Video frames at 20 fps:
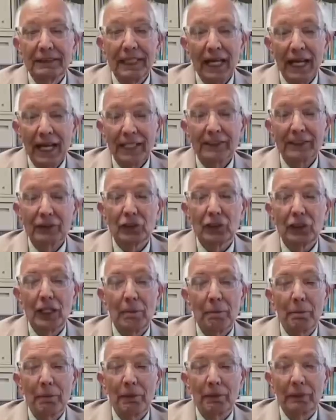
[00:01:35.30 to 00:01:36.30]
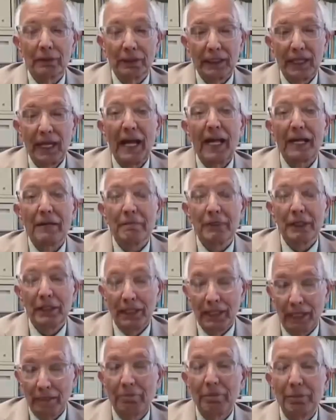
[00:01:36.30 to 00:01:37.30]
that example can
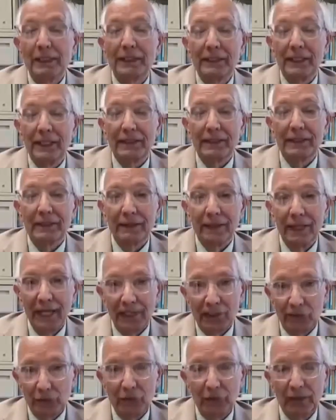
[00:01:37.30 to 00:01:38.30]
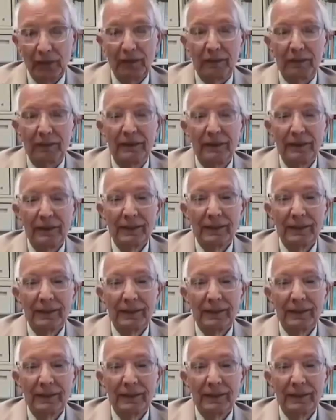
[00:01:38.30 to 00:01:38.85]
be replicated elsewhere.